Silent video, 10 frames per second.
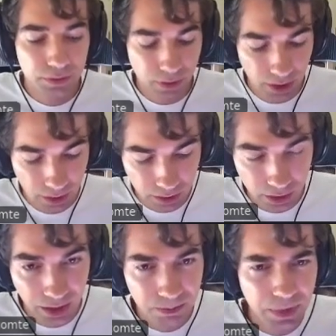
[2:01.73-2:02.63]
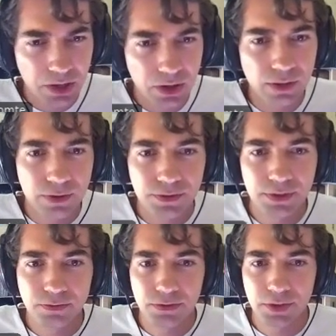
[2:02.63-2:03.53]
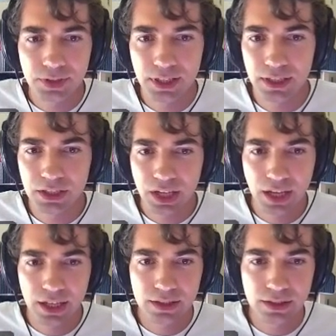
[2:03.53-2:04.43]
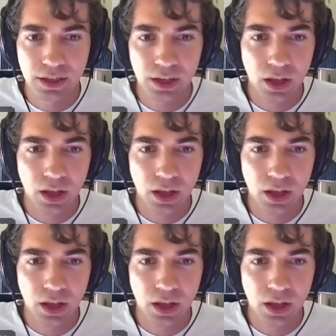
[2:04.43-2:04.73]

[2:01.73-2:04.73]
a better than 50-50 chance,